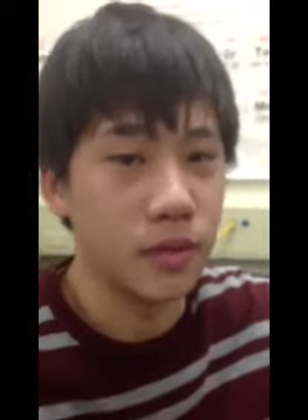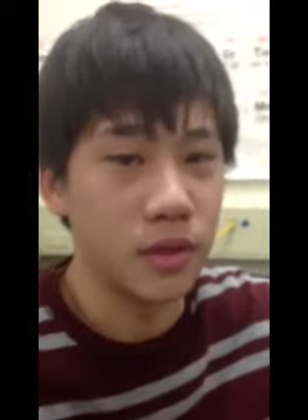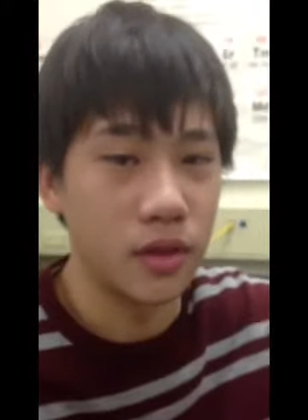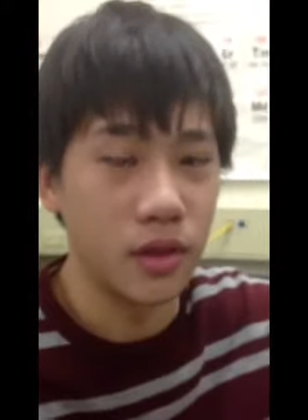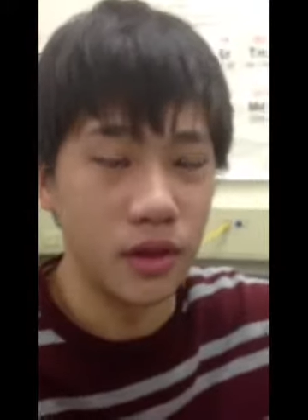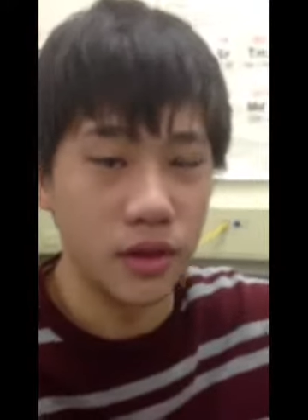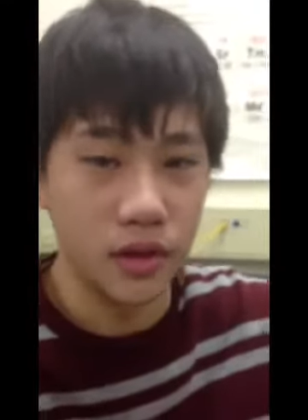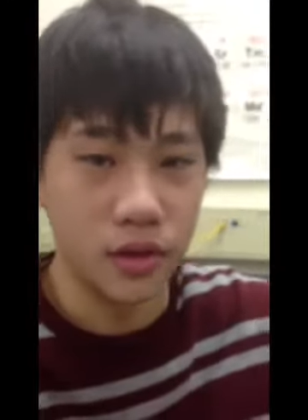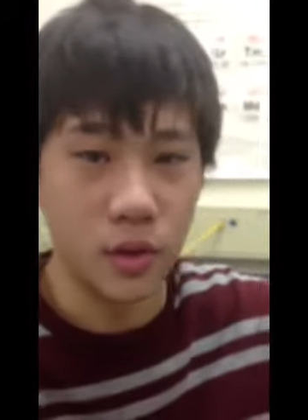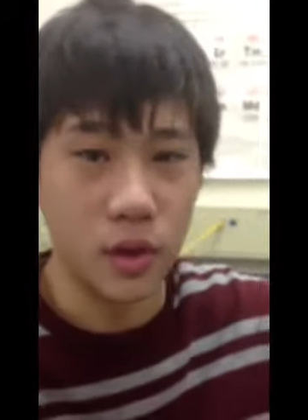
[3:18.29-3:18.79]

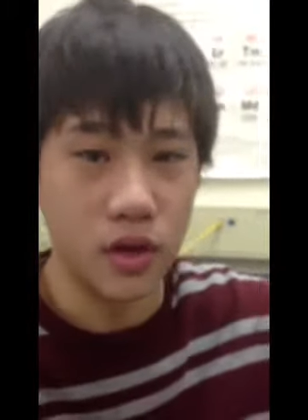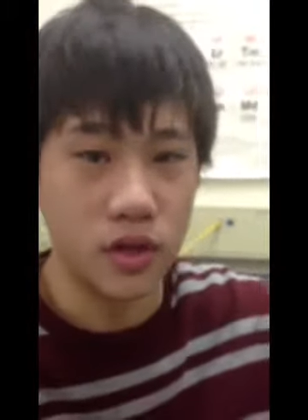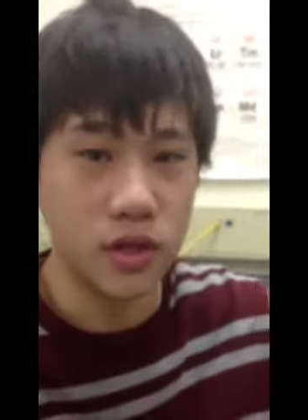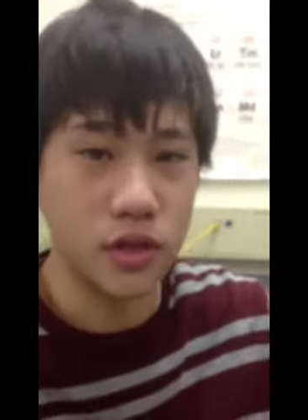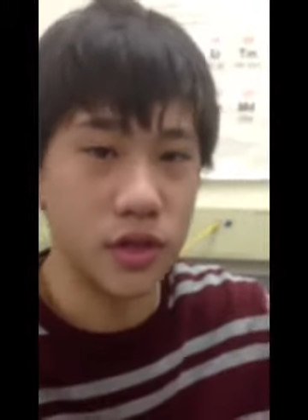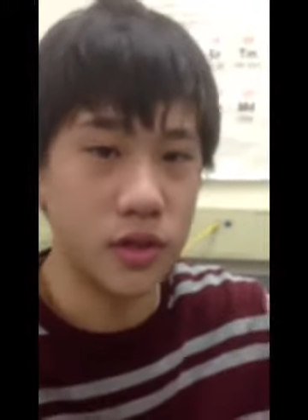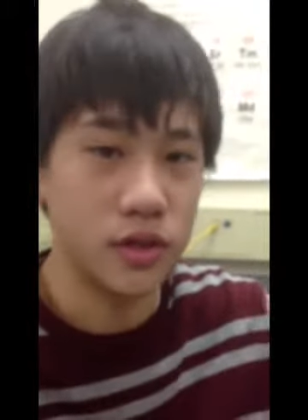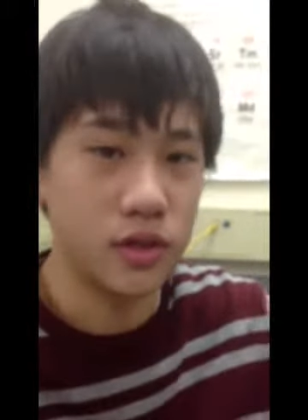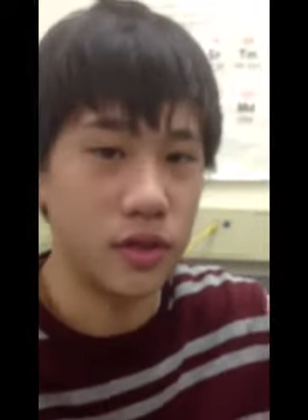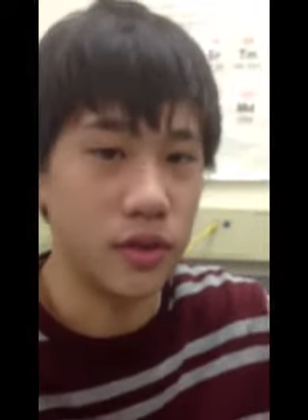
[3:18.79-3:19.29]
the
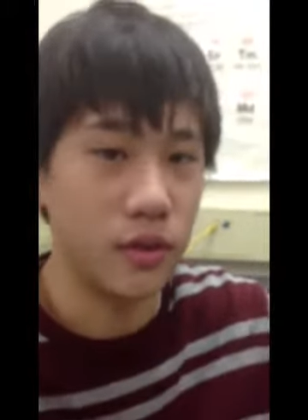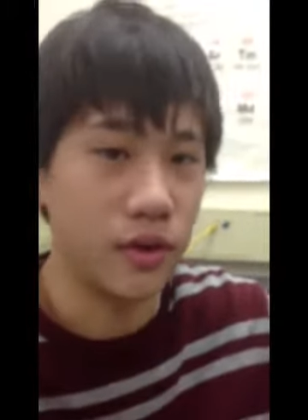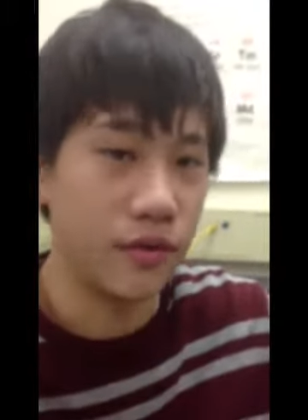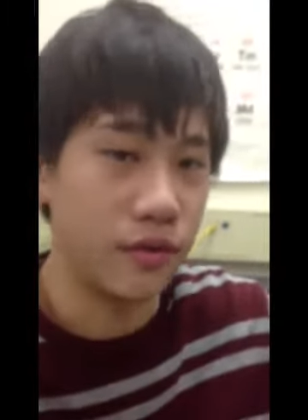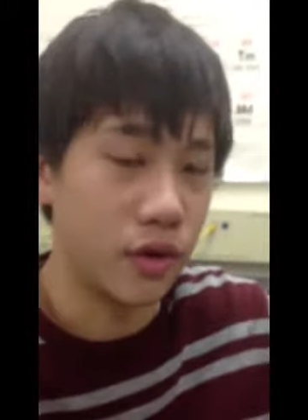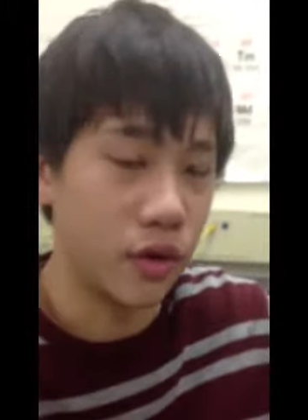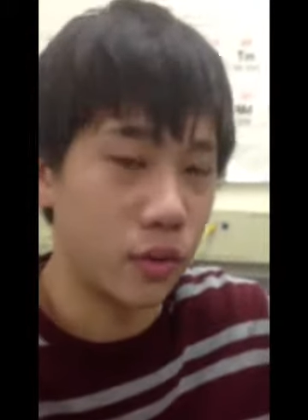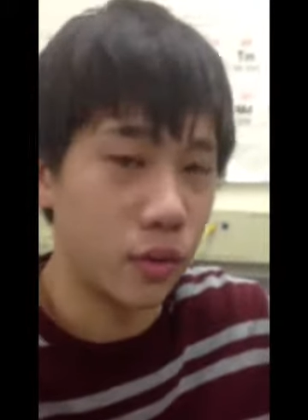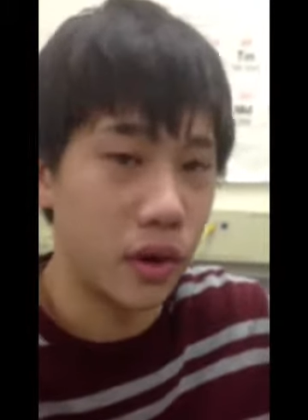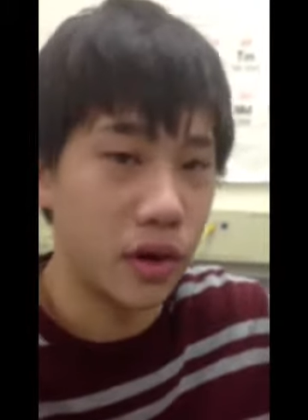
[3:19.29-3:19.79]
question if
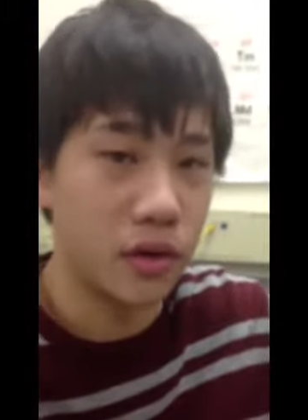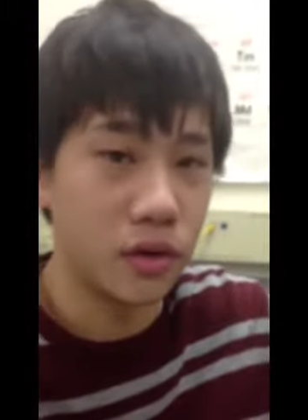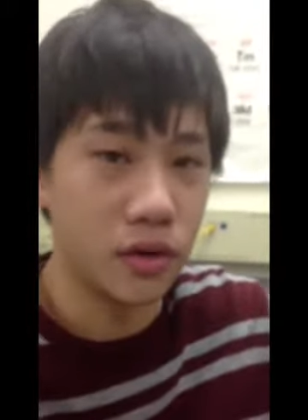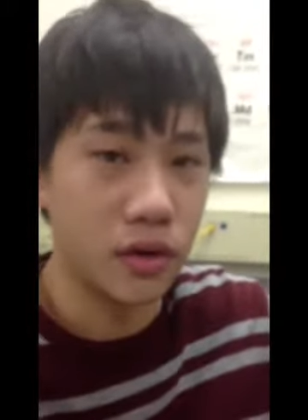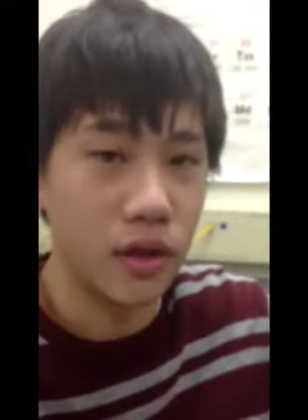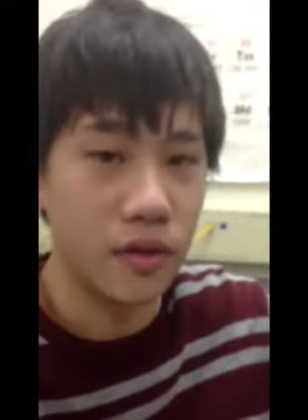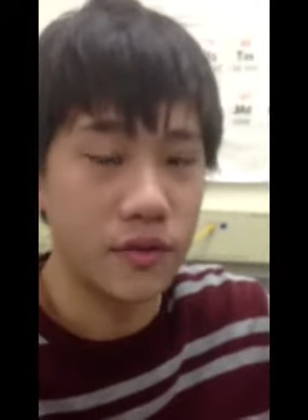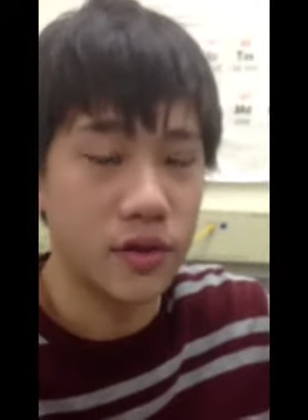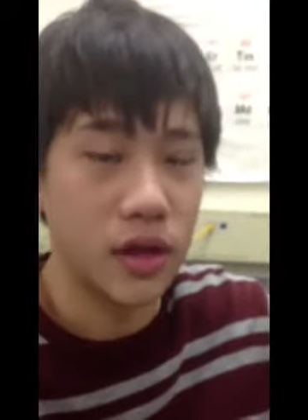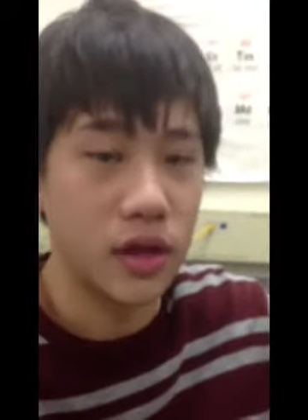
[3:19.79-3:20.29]
they're right or
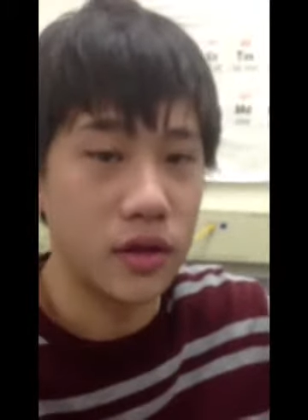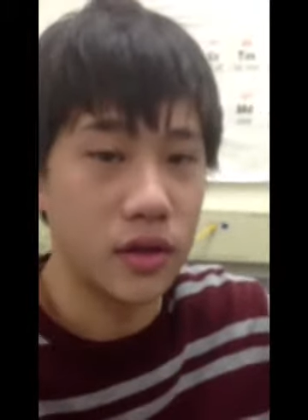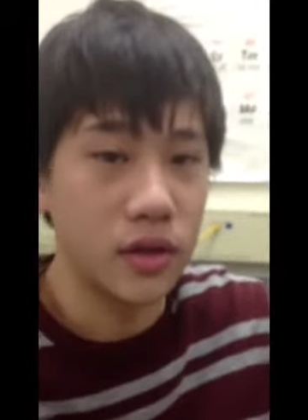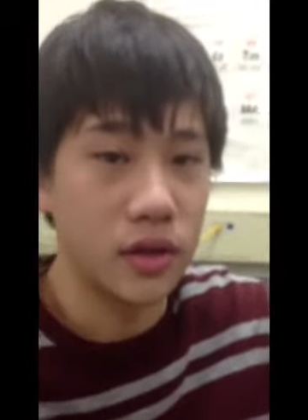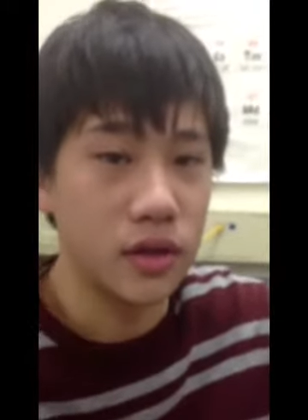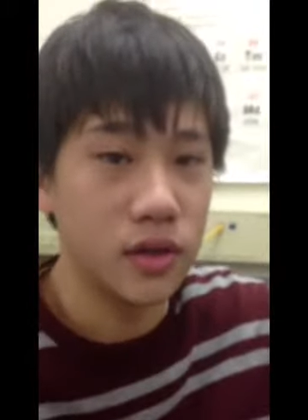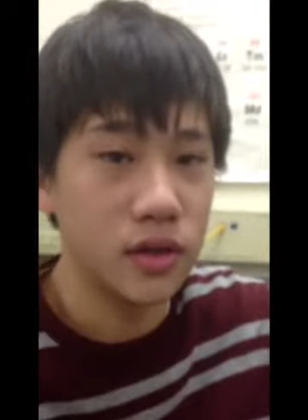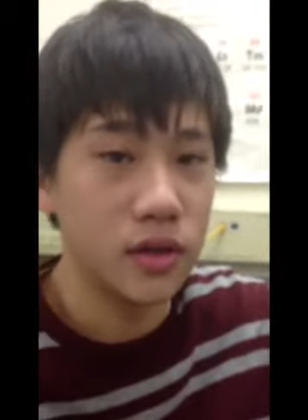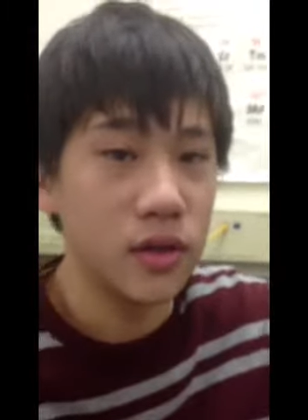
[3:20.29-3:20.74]
left-handed,